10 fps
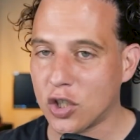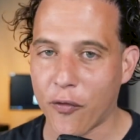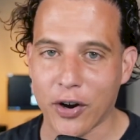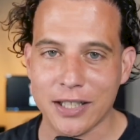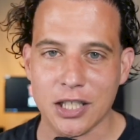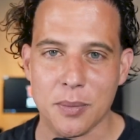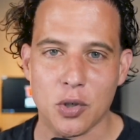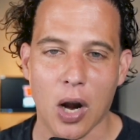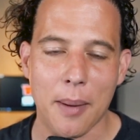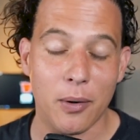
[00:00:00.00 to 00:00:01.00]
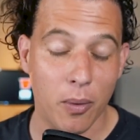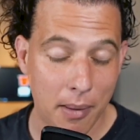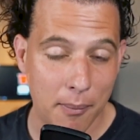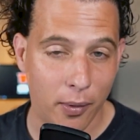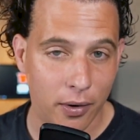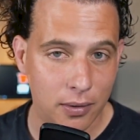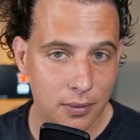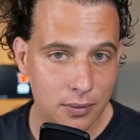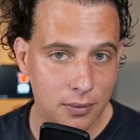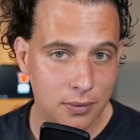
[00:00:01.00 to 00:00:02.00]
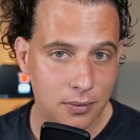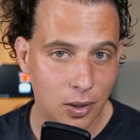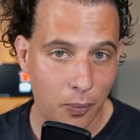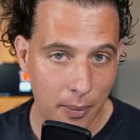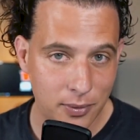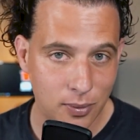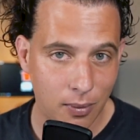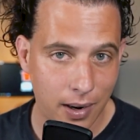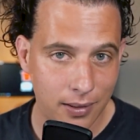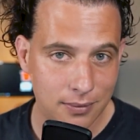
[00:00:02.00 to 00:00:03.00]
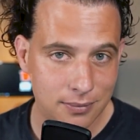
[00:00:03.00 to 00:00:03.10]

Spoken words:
Don't forget to subscribe, and remember, the preppers were right.